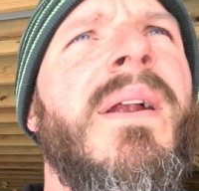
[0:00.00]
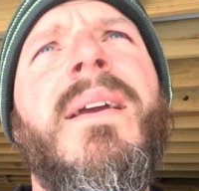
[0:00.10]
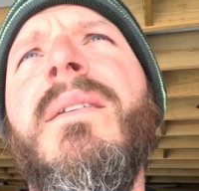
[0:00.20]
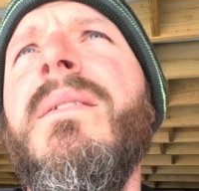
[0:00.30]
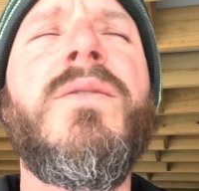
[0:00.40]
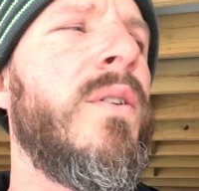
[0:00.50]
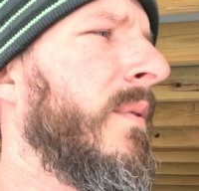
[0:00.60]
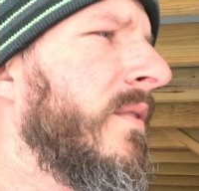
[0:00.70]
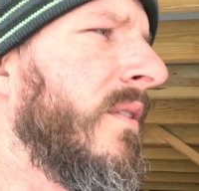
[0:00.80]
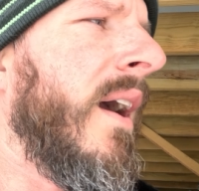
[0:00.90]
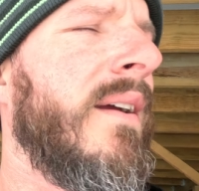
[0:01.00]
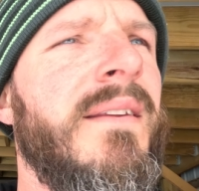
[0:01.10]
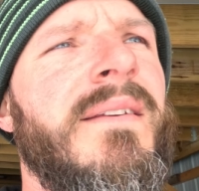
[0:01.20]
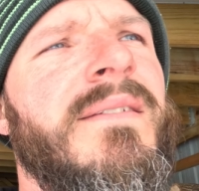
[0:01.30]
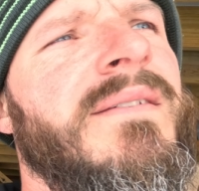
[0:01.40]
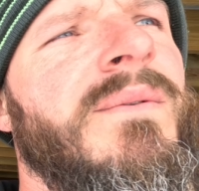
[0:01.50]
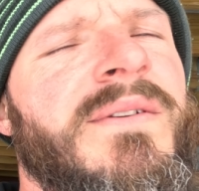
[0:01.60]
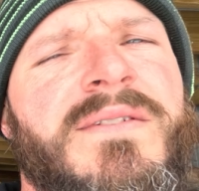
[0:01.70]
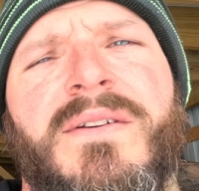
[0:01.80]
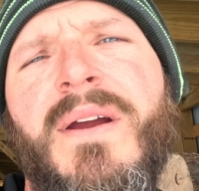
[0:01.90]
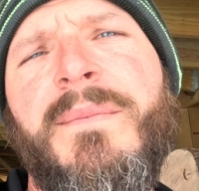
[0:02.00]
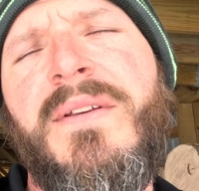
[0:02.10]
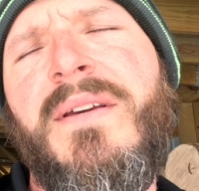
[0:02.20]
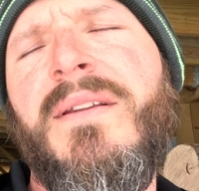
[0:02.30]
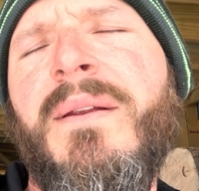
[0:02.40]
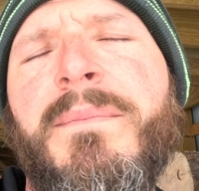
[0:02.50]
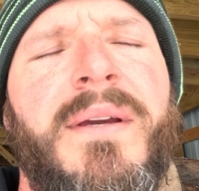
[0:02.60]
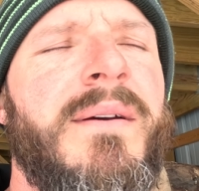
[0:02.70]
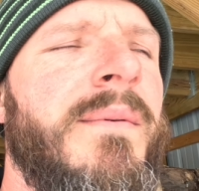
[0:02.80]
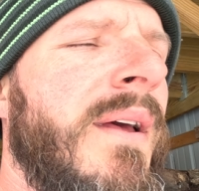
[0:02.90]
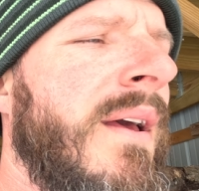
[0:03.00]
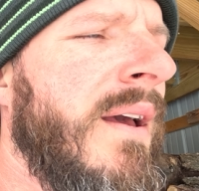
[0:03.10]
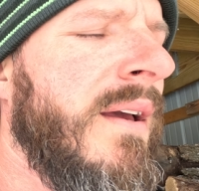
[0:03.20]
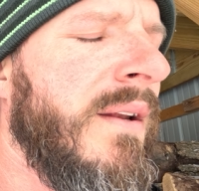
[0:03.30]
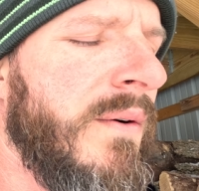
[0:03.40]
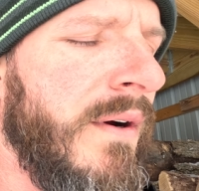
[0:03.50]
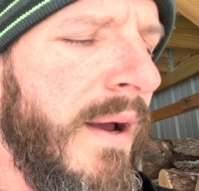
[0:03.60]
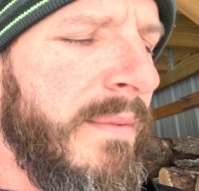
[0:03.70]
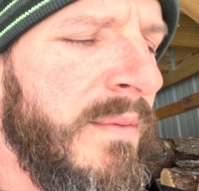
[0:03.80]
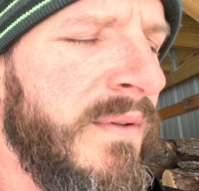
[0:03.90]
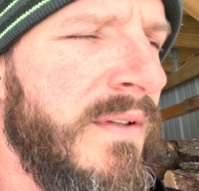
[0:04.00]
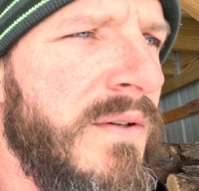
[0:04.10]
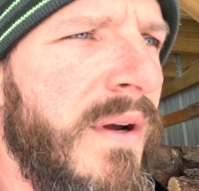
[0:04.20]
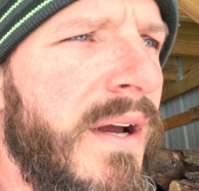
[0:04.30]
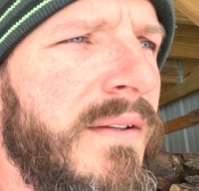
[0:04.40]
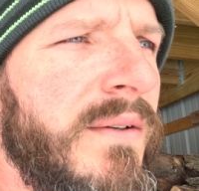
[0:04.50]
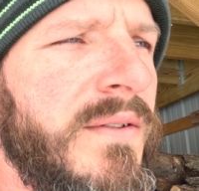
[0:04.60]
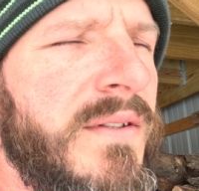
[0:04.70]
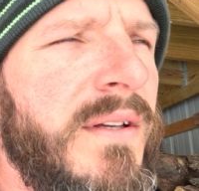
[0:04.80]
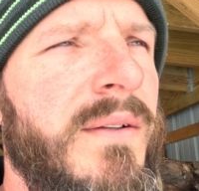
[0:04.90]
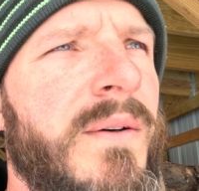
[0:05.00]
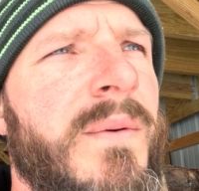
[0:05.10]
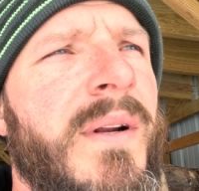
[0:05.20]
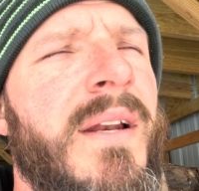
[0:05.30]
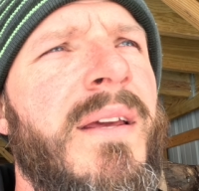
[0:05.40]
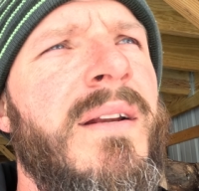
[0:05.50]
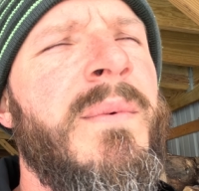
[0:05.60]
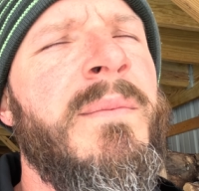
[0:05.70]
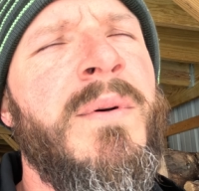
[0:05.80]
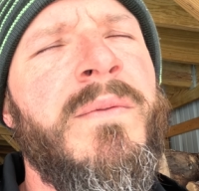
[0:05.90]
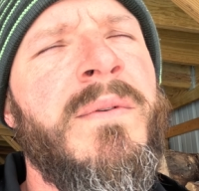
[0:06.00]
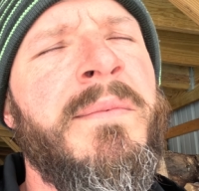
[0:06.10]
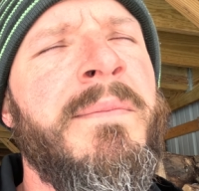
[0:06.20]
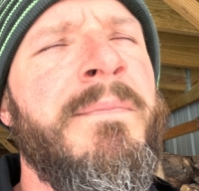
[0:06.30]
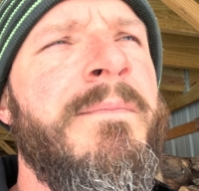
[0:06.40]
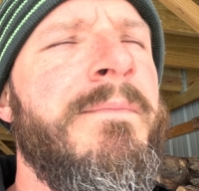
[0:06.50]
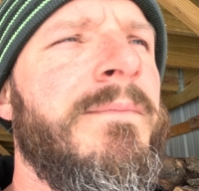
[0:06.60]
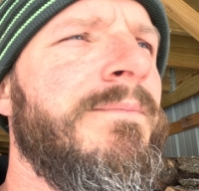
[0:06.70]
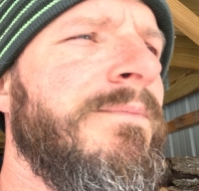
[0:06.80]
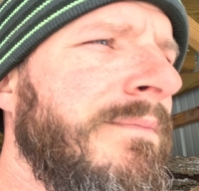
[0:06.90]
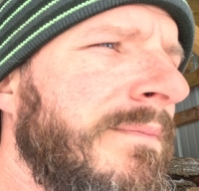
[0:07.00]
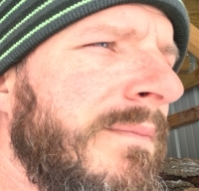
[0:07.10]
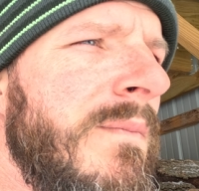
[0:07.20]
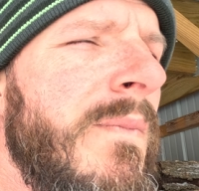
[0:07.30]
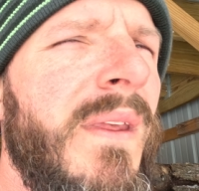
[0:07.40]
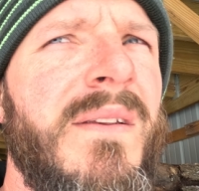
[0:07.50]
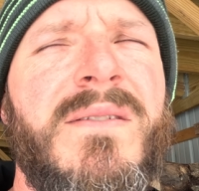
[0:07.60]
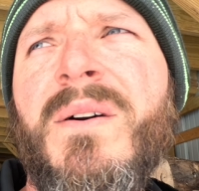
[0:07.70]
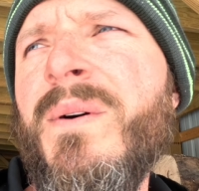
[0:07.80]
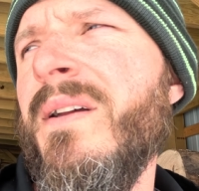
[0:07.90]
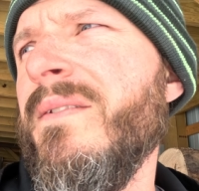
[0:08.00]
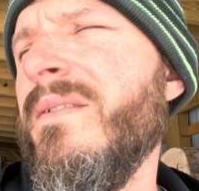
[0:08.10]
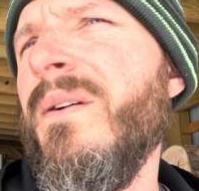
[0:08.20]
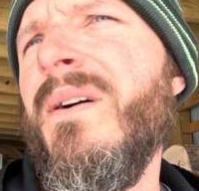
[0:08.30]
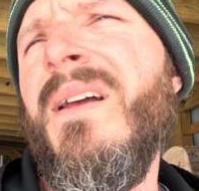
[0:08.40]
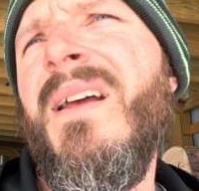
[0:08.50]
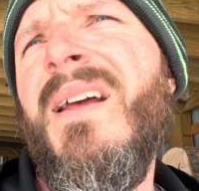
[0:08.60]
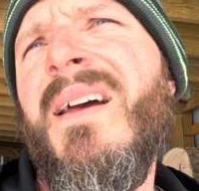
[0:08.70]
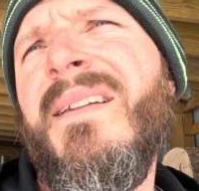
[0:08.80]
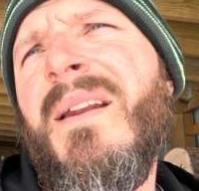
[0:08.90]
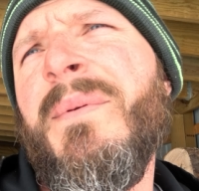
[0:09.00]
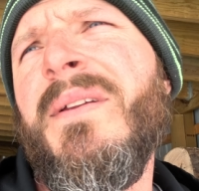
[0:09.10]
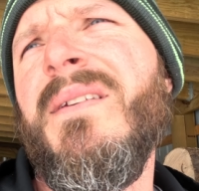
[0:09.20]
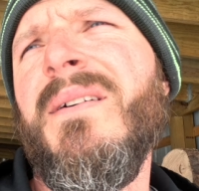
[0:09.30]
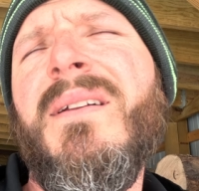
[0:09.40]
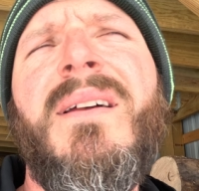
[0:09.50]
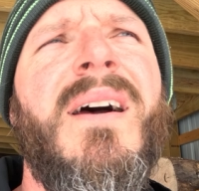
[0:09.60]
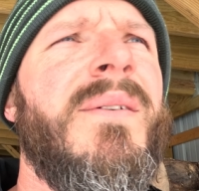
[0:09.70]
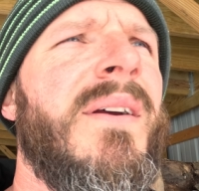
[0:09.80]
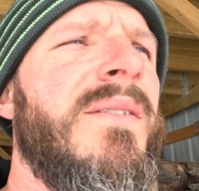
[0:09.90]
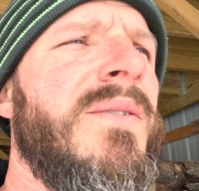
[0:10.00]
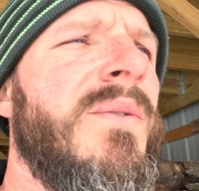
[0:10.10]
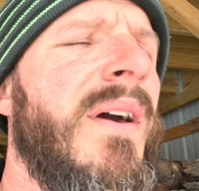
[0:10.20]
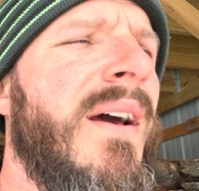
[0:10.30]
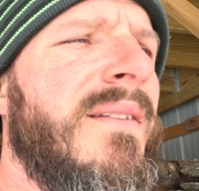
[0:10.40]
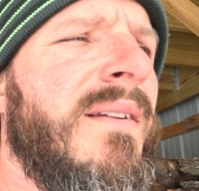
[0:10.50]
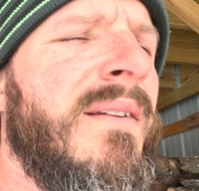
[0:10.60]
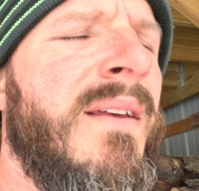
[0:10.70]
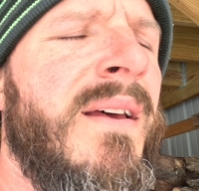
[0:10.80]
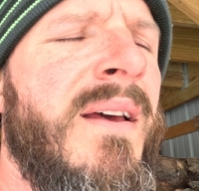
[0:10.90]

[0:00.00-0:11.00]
I can triple stack these once they're empty, and then pick them, you know, grab them with the tractor or skid loader when I need them and move them and so on. So not a big deal. I'd rather do that than,